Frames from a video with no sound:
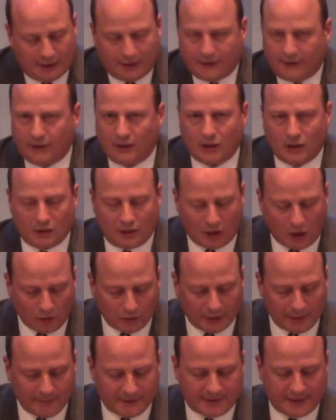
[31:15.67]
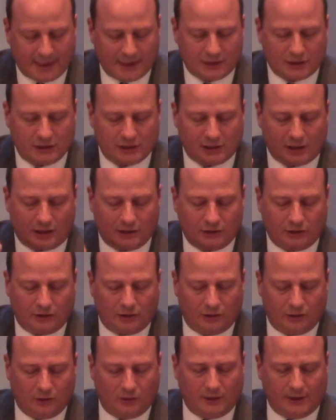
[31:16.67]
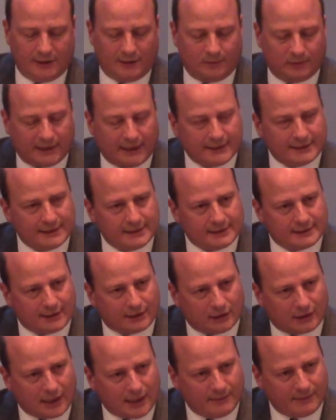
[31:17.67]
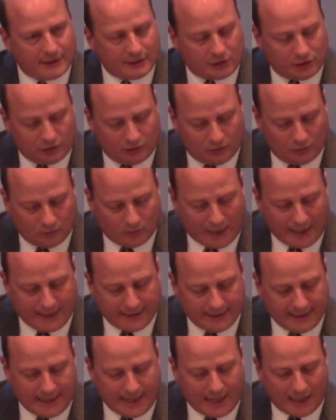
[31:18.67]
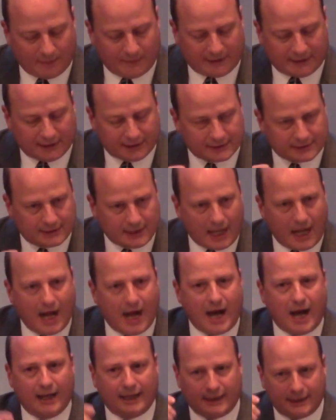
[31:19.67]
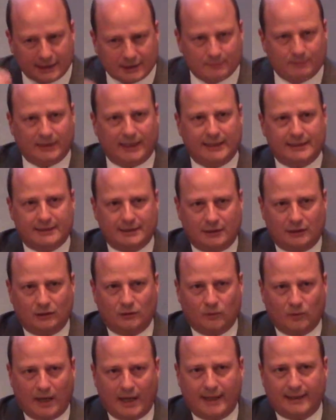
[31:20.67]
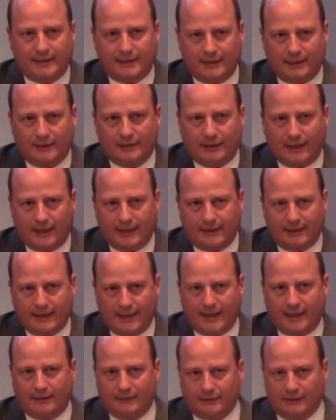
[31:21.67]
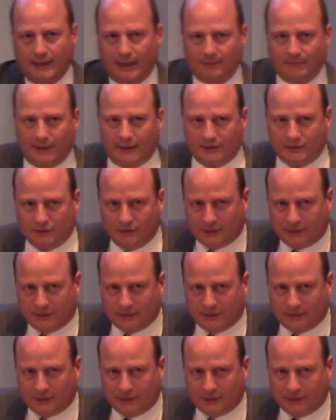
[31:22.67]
There are no limitations on you and the blessings that are coming to you right now because God is blessing you right here and now. God bless you